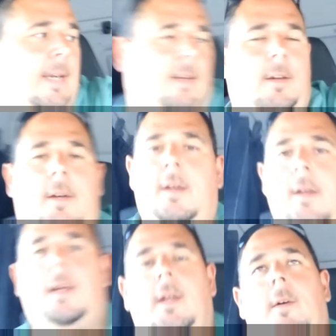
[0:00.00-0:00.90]
analogue,
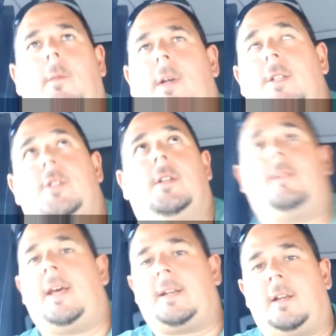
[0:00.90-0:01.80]
which
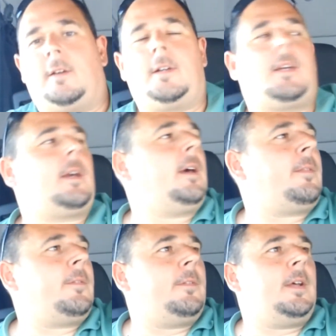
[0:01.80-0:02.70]
in the analogue
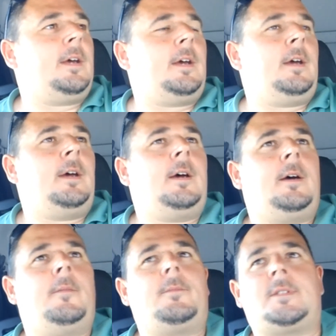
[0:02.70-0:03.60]

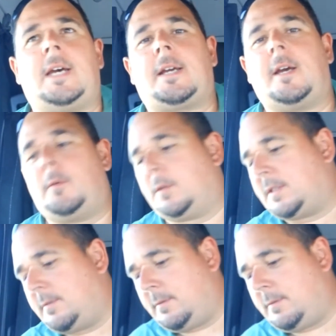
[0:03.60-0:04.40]
tacho was